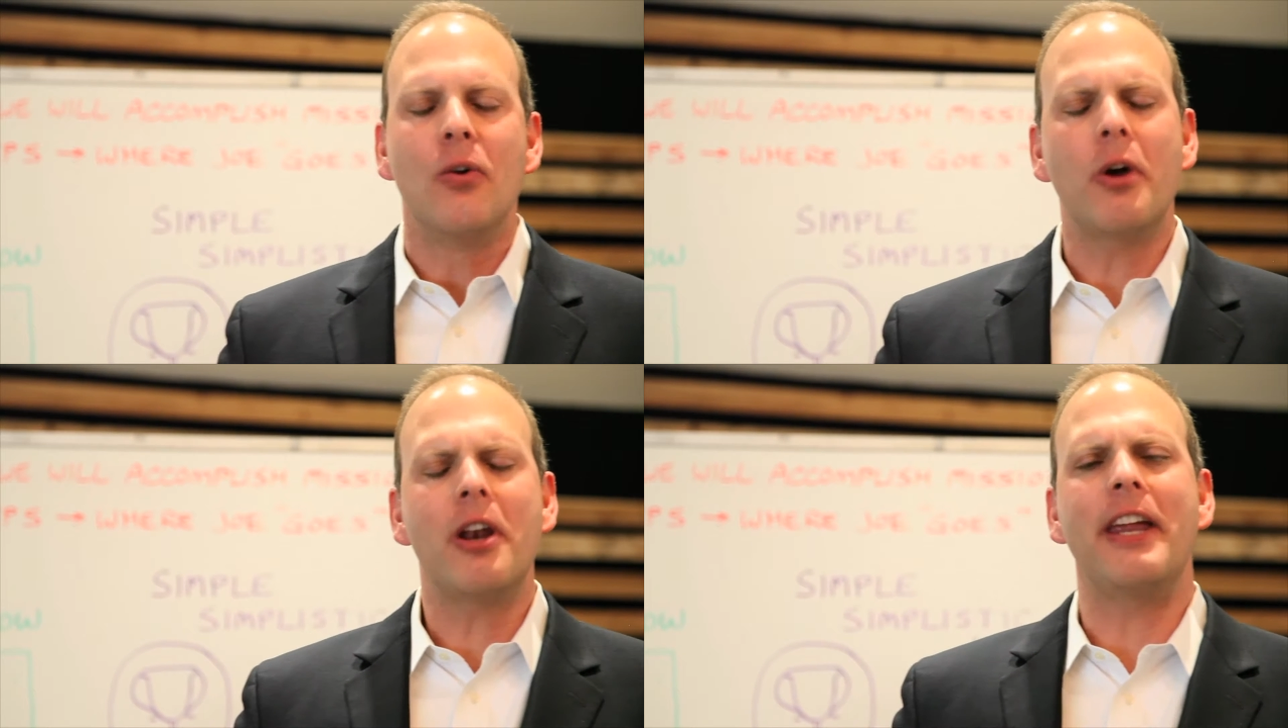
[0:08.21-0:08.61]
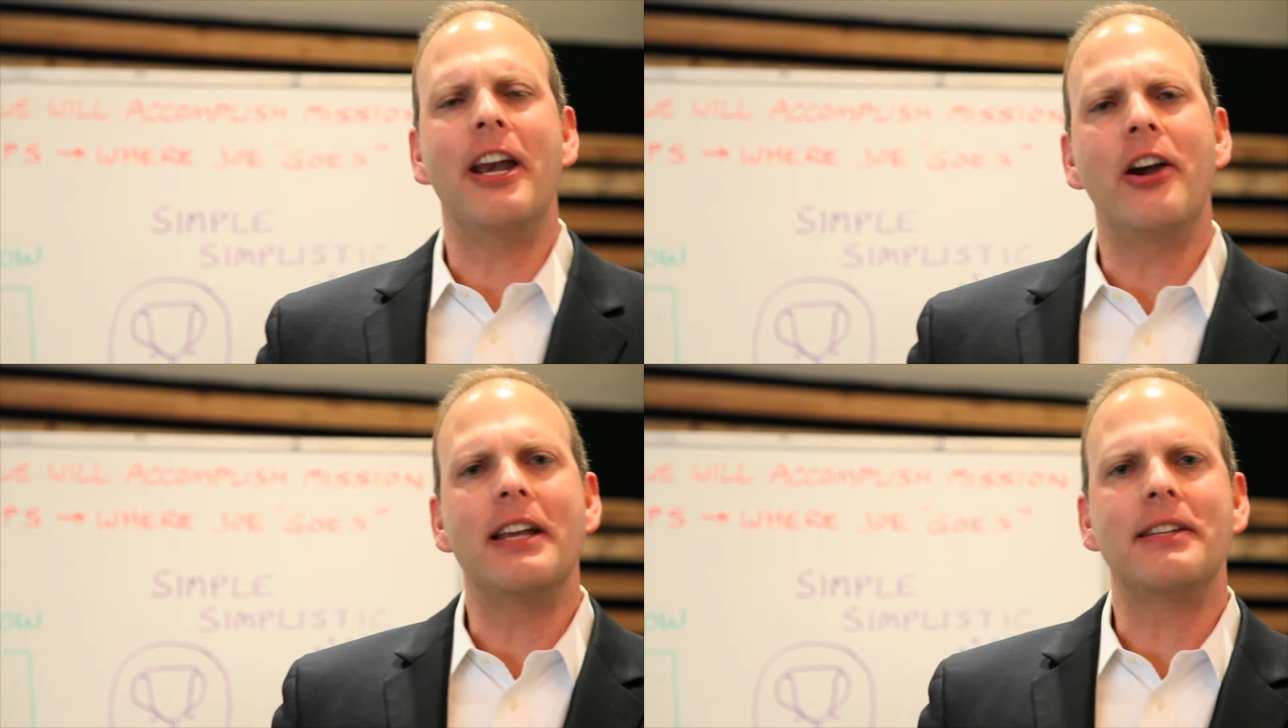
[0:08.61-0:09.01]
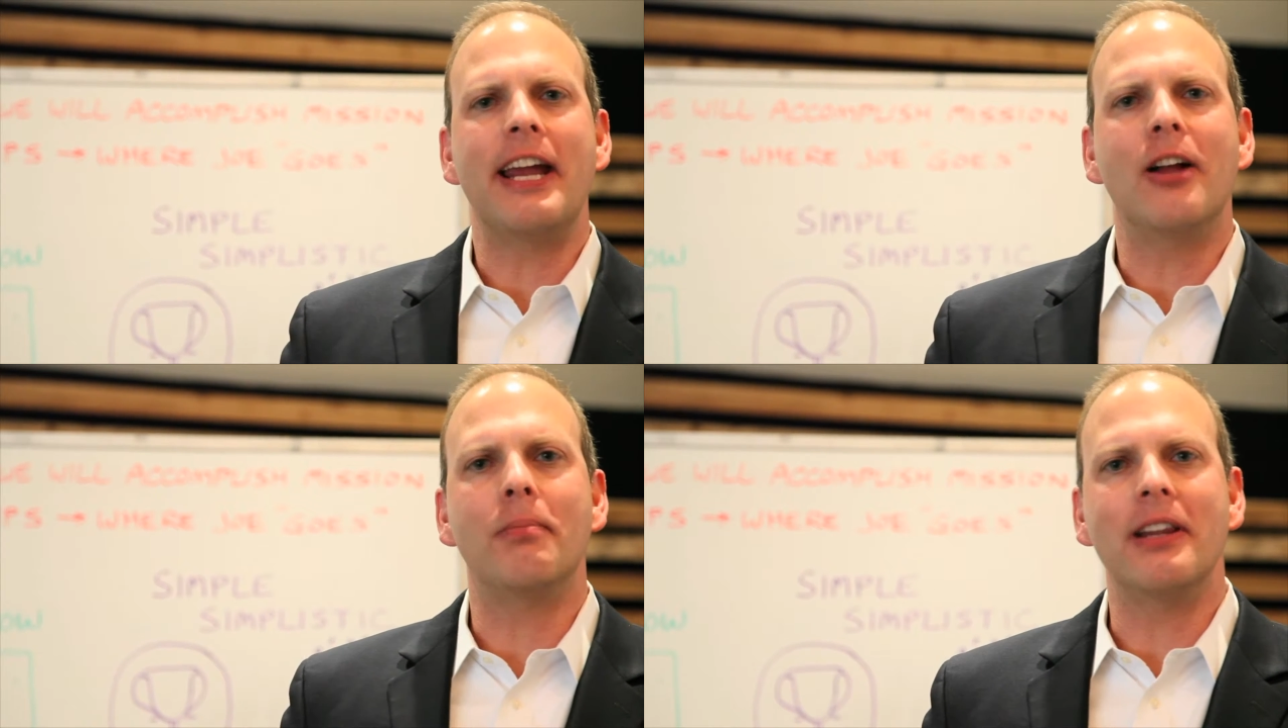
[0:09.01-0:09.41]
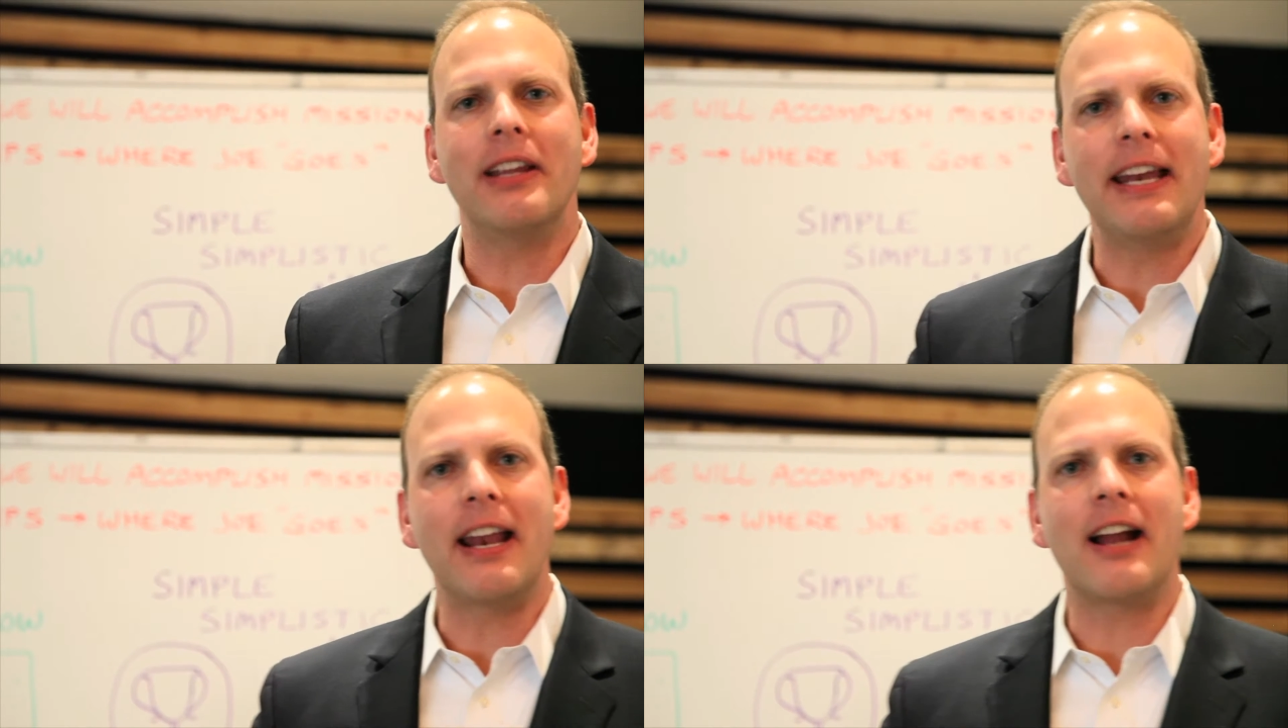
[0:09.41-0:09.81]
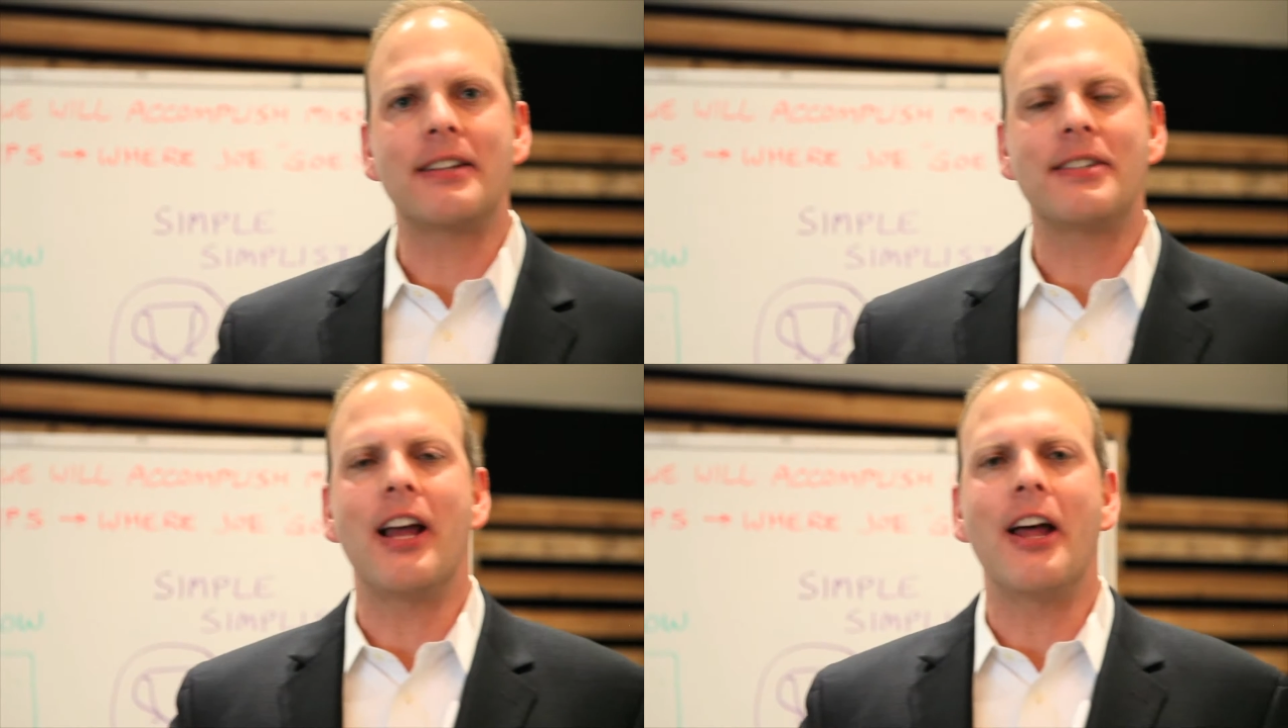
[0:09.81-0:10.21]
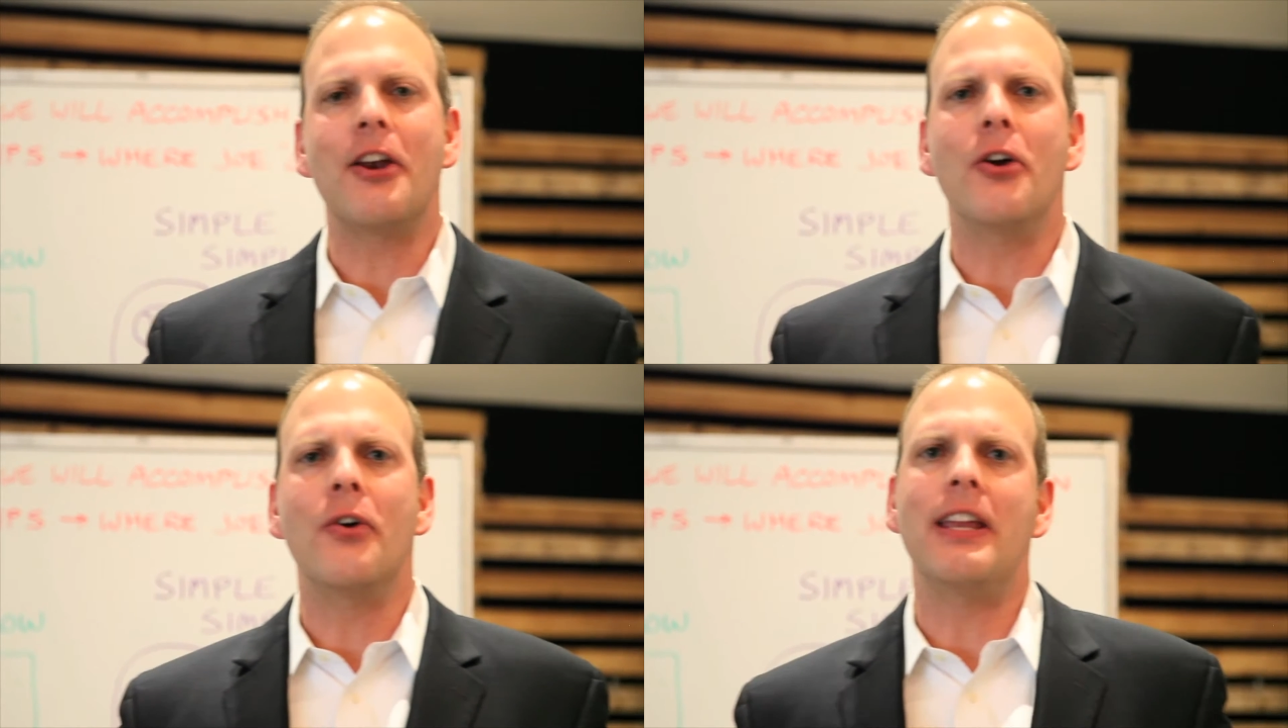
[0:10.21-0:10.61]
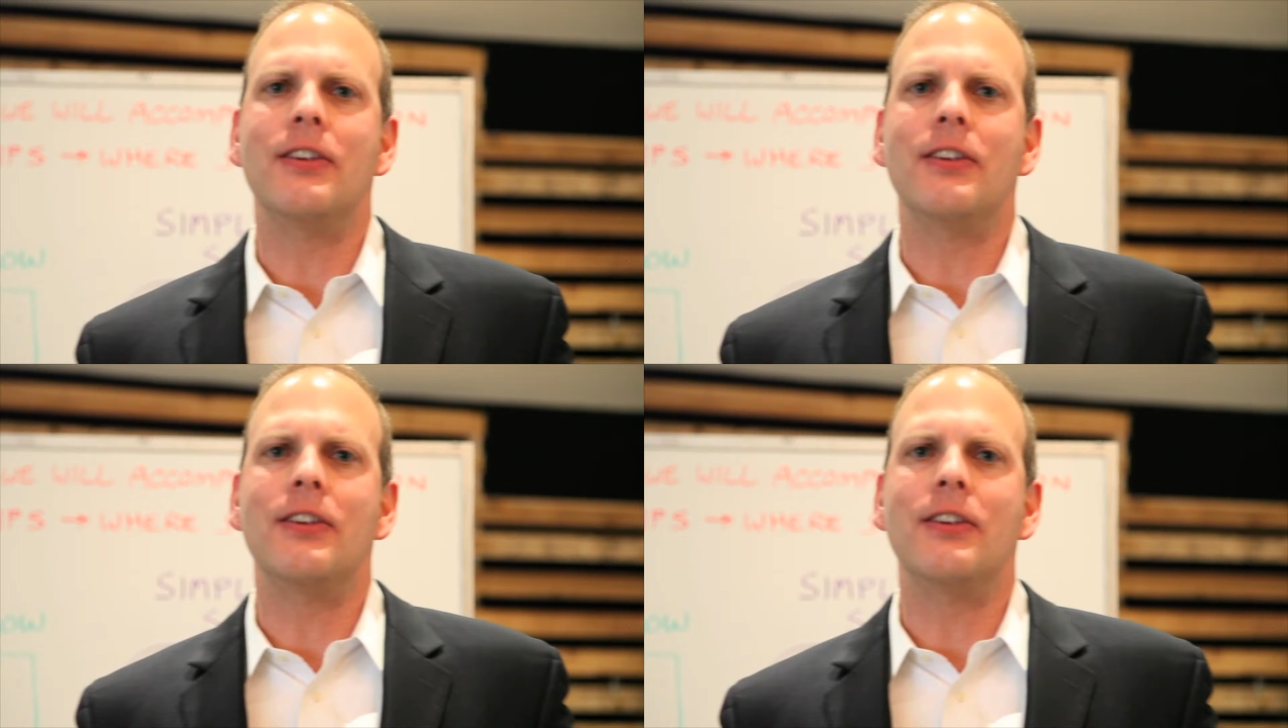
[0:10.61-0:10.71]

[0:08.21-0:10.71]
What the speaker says: One of the areas I help lead at Oxano